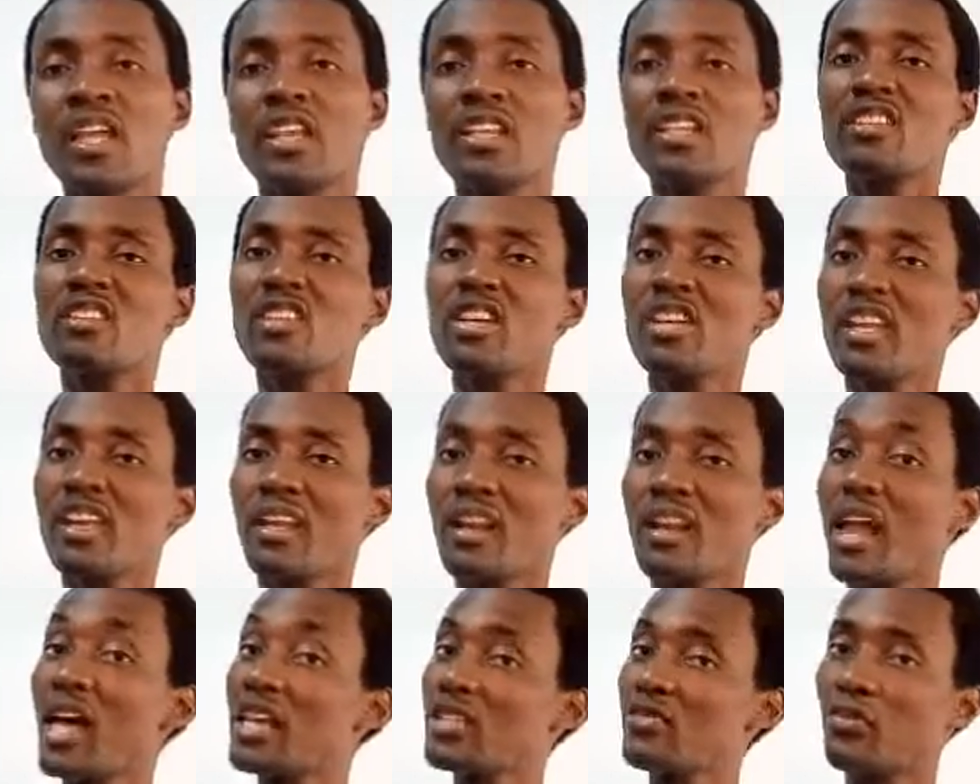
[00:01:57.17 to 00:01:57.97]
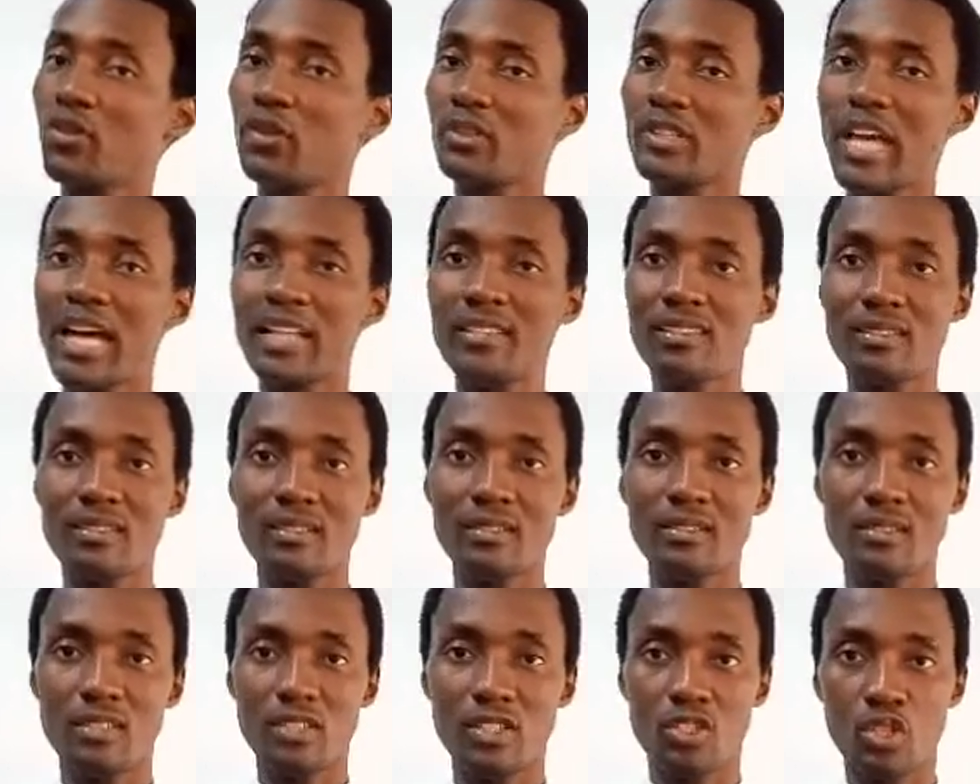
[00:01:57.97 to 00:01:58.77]
This is not a class for that
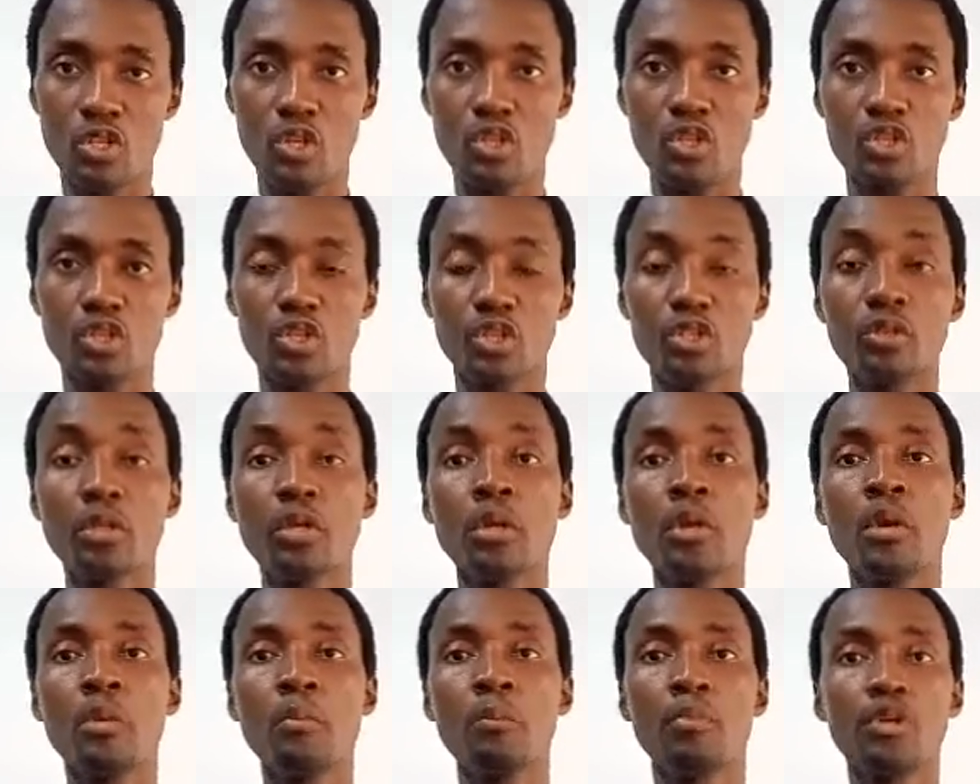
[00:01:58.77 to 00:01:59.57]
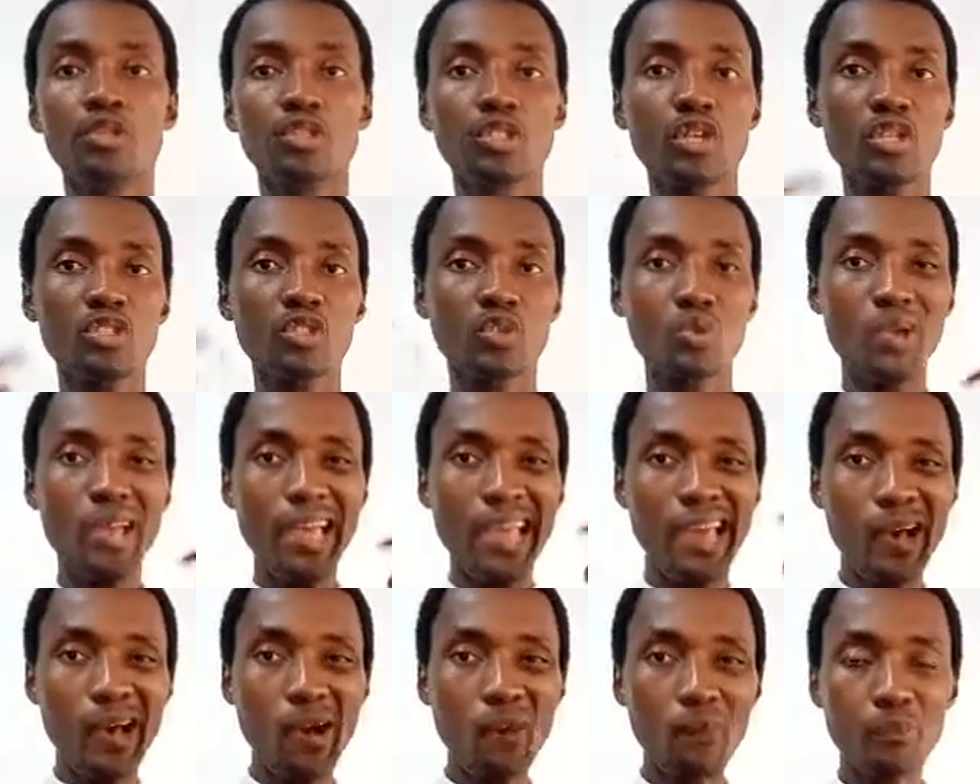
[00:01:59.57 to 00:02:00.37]
discussion, but just to
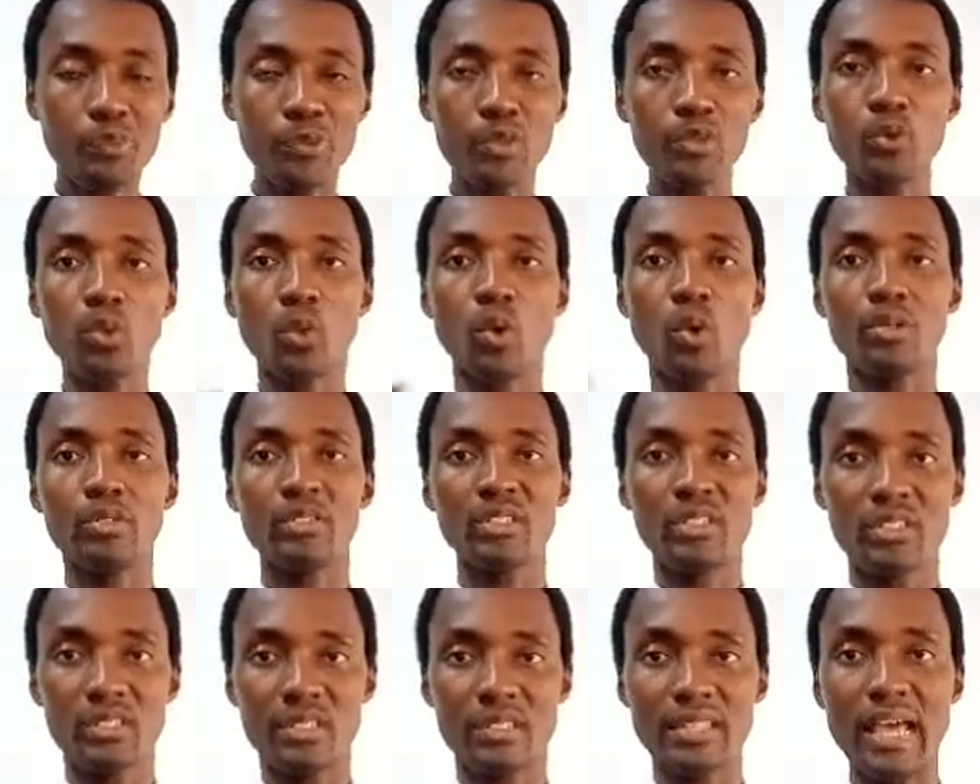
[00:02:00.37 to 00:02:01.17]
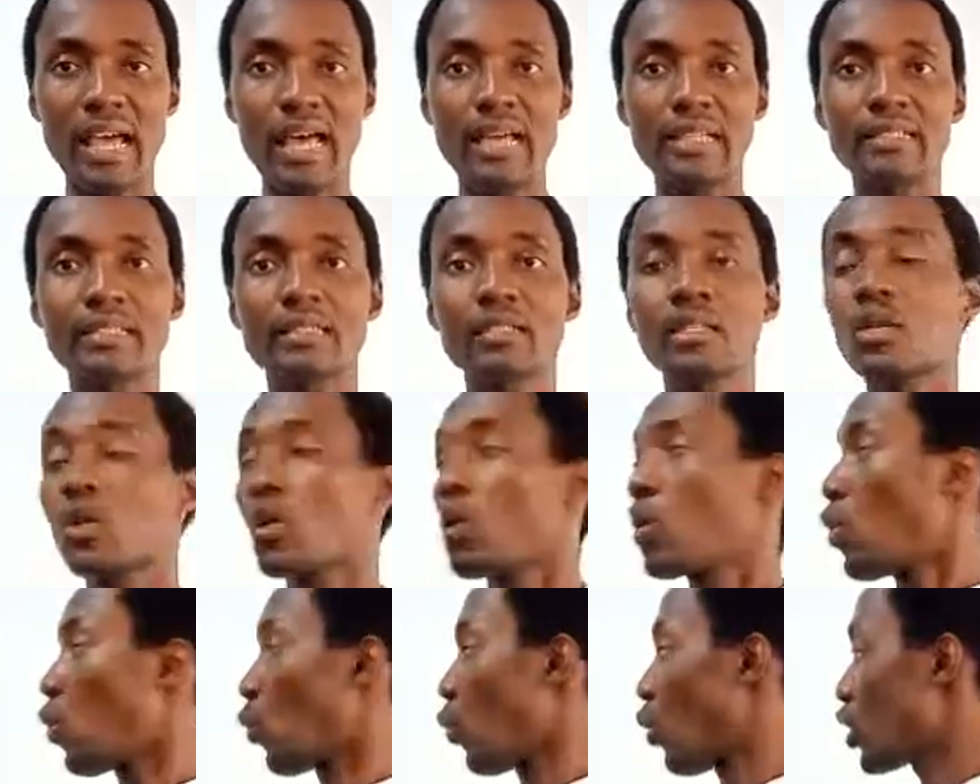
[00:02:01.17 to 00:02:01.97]
help you understand
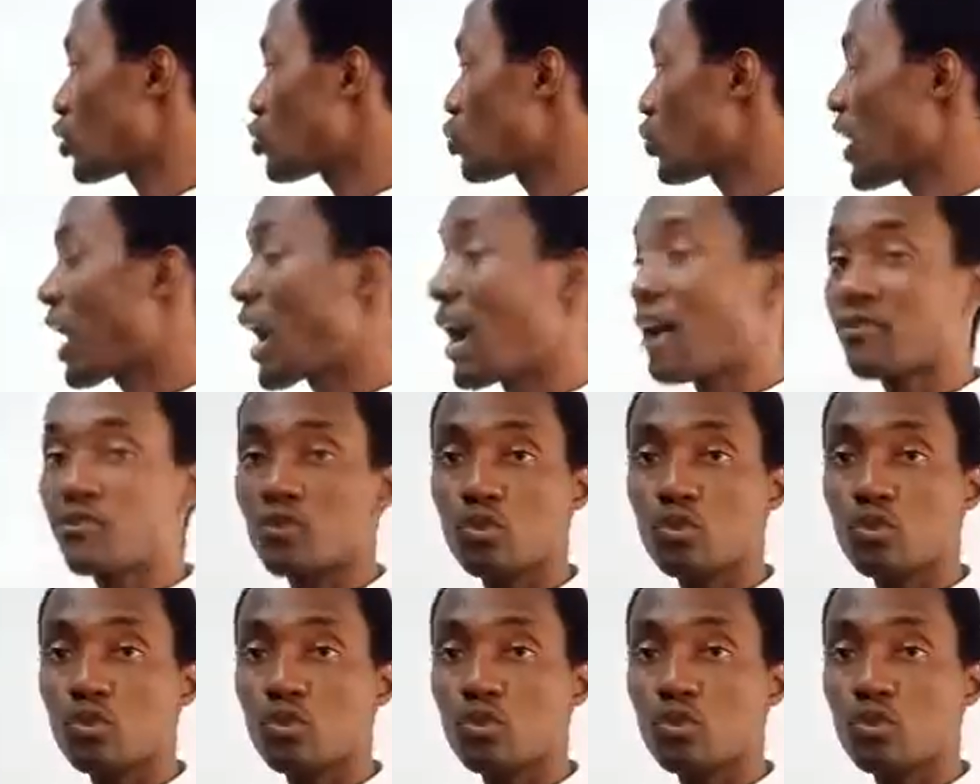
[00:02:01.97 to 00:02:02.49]
what we have